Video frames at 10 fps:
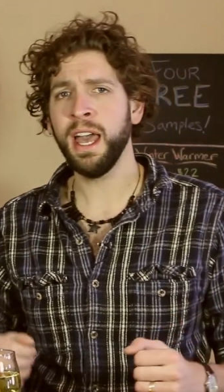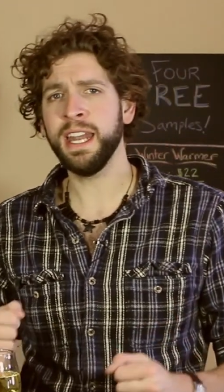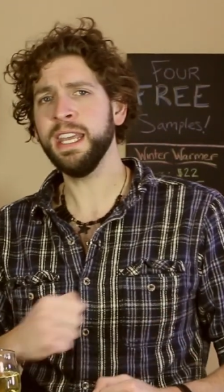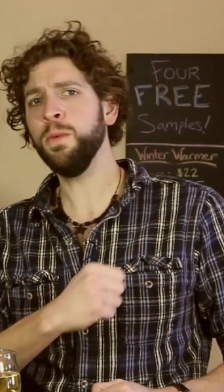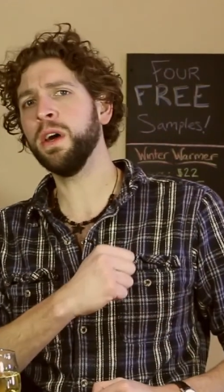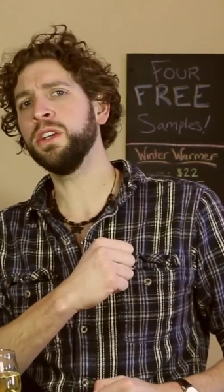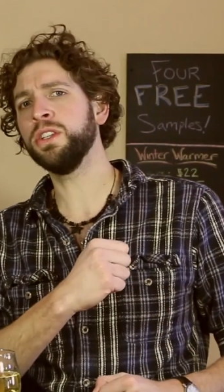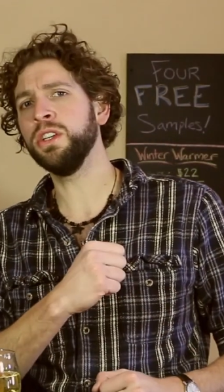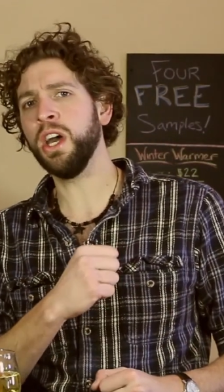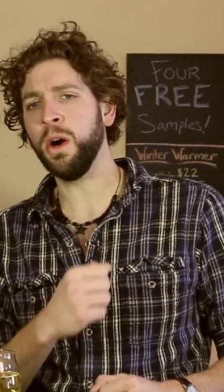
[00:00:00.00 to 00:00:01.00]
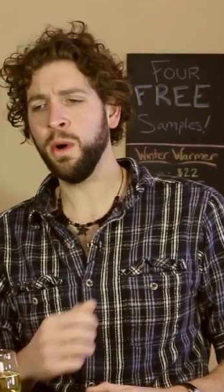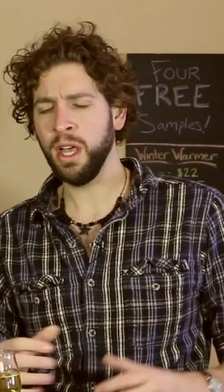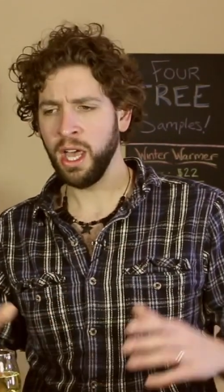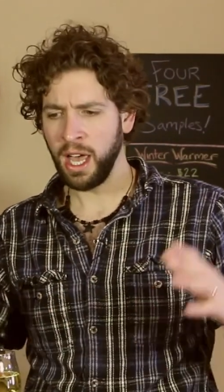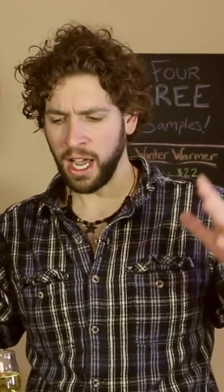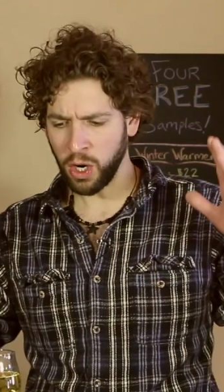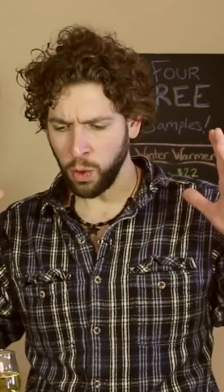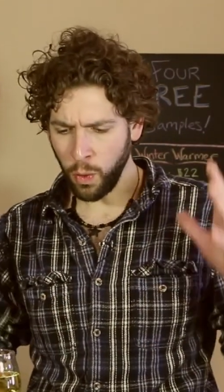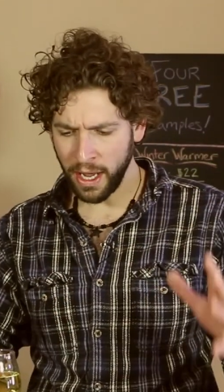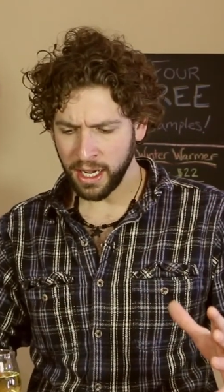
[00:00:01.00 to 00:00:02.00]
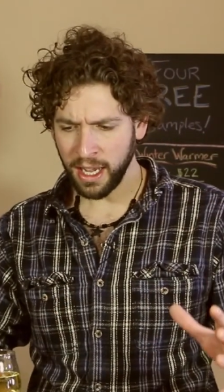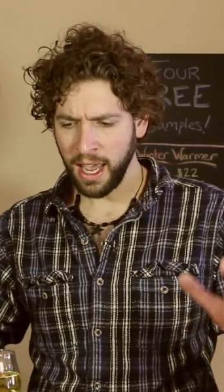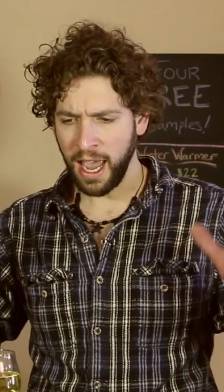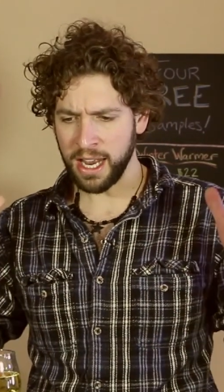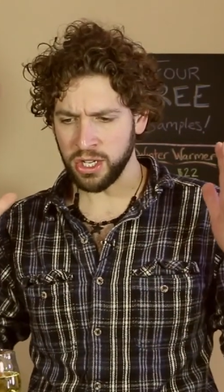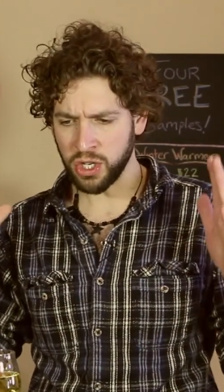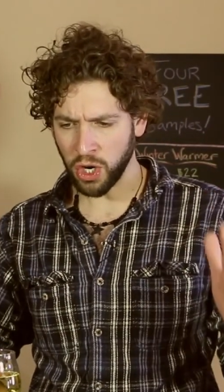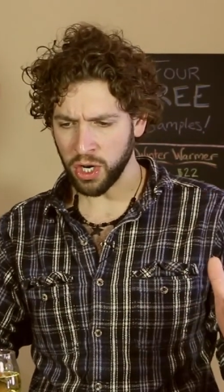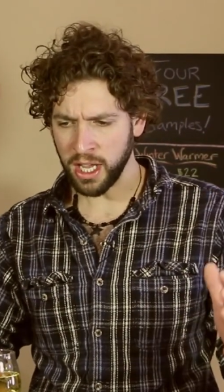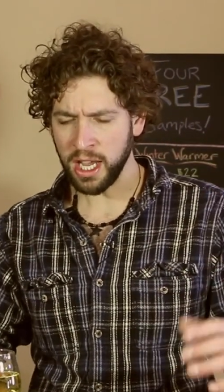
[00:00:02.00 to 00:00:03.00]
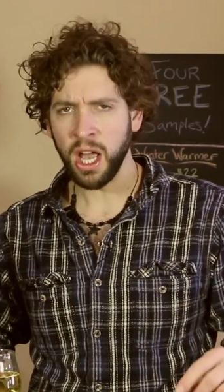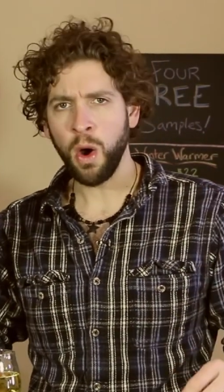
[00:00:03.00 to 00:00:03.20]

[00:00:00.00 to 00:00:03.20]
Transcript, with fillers: And he wanted to know a quick and dirty